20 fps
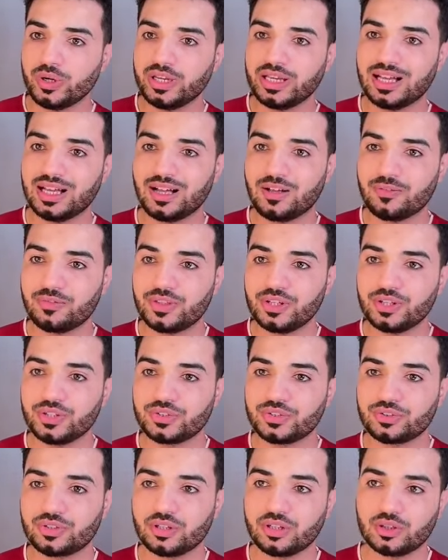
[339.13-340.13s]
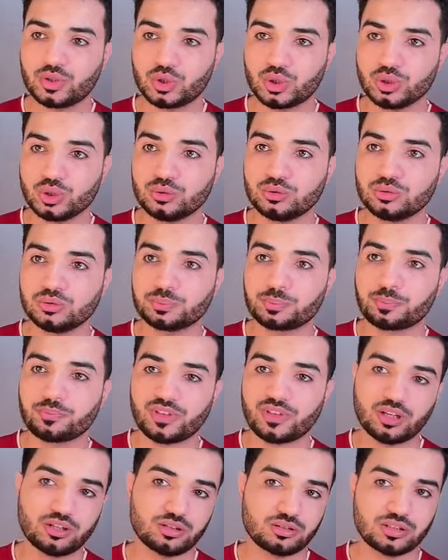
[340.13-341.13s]
have these two
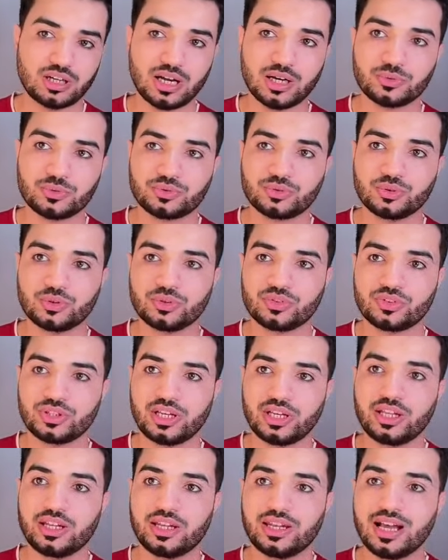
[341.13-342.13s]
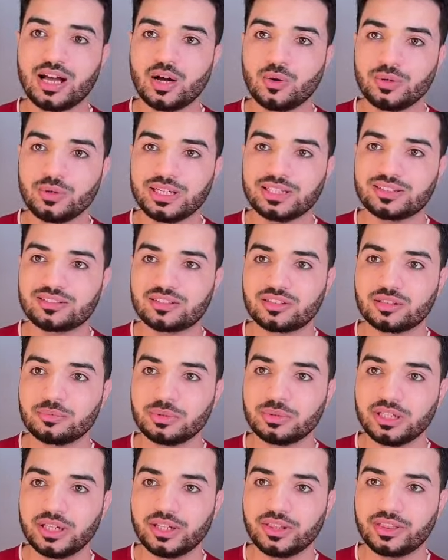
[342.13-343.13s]
crowdsource and now let's
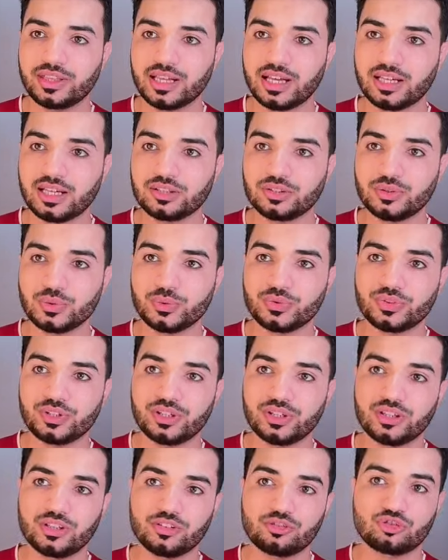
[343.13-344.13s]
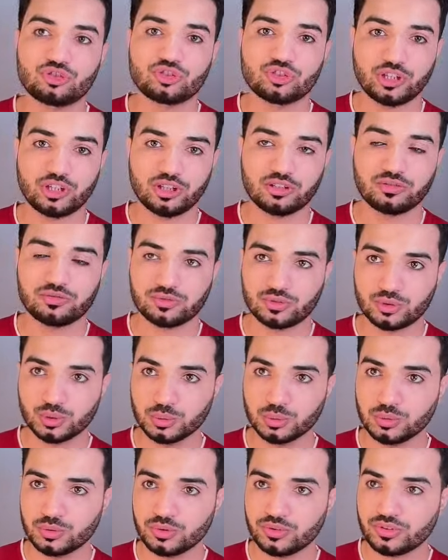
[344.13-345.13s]
simulate that using this shelf
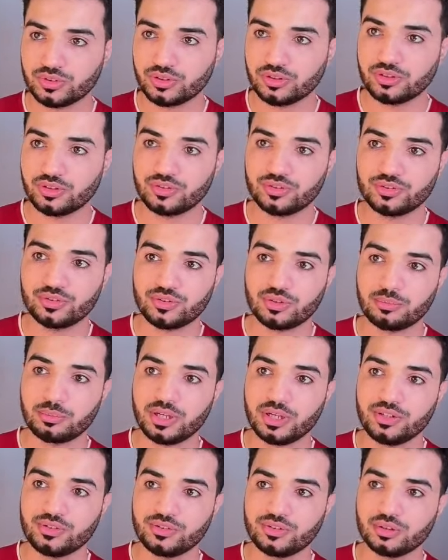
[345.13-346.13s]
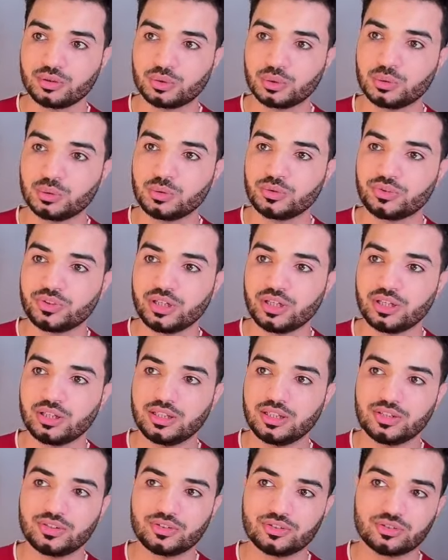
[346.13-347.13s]
tools this is amazing tools and
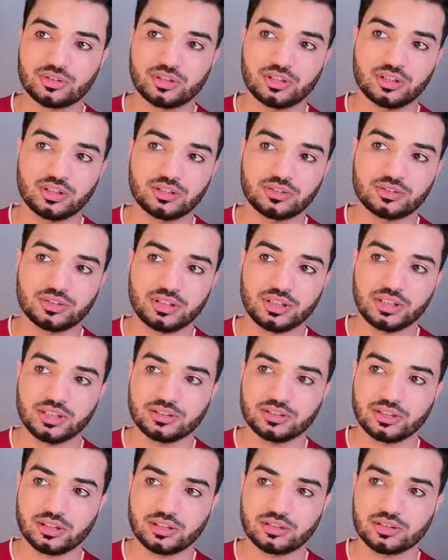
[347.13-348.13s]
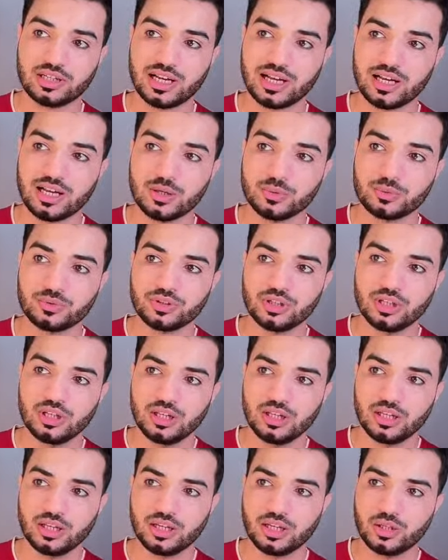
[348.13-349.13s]
let's uh, select the crowds
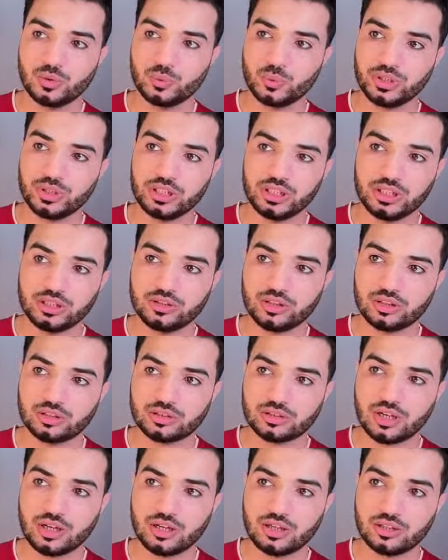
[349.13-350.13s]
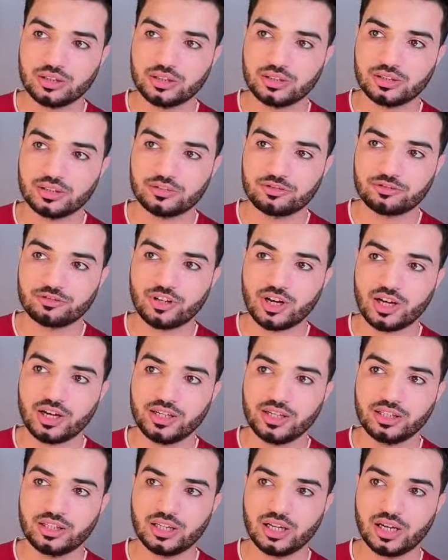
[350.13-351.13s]
and we need Daron,
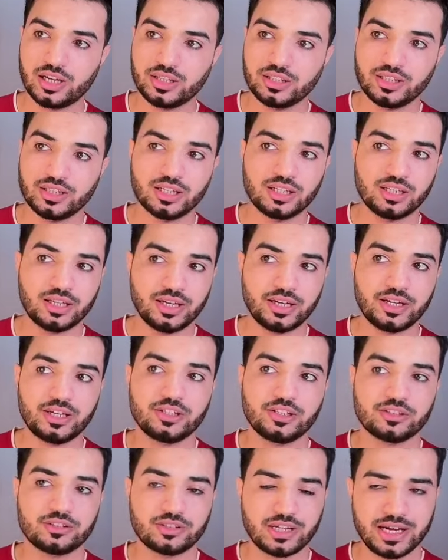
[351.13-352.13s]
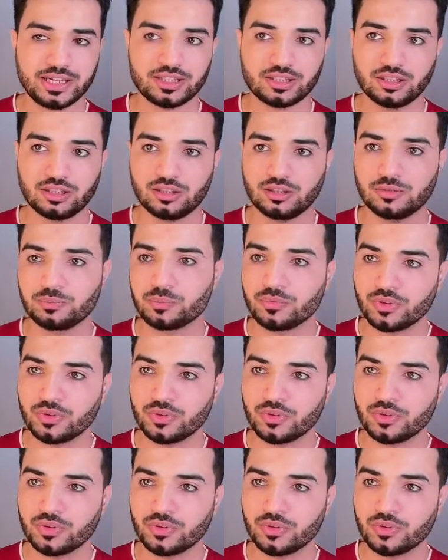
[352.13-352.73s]
Fight, Ideal and Ragdoll